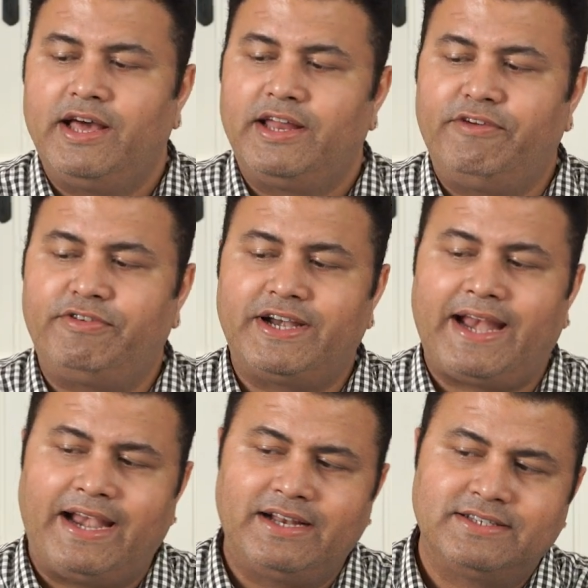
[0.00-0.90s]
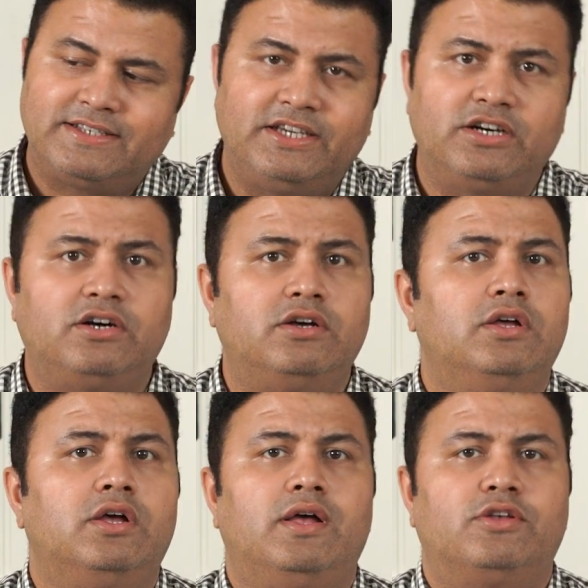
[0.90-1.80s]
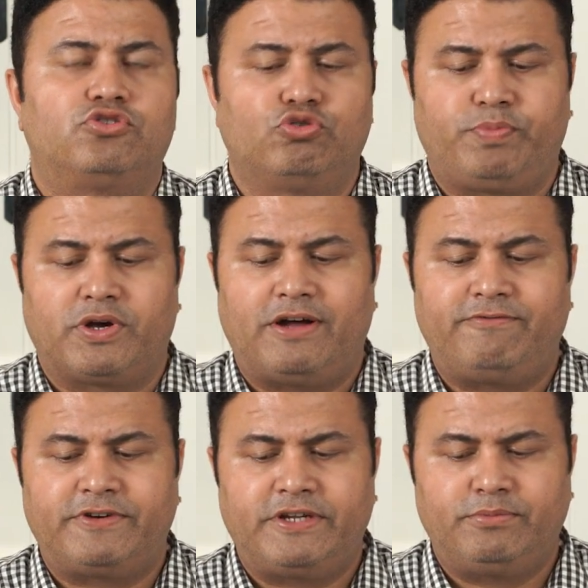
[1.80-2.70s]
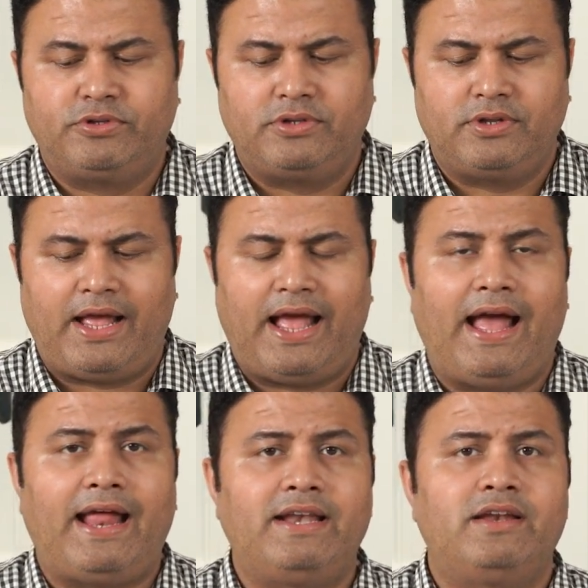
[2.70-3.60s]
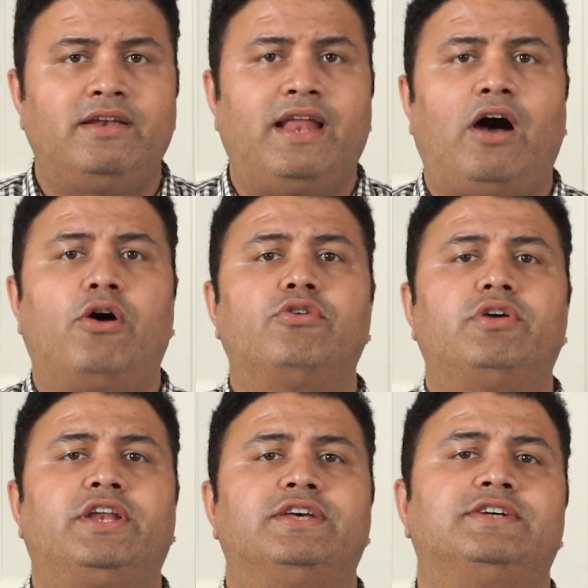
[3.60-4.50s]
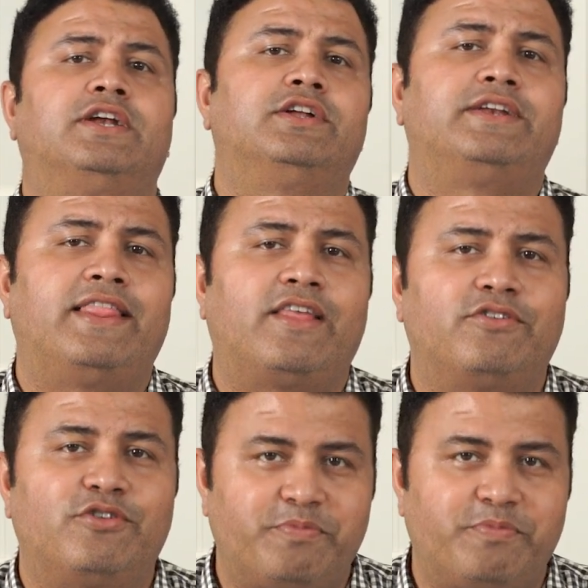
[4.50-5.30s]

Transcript: Riveted handles here. Super comfortable, and now it is under 10,000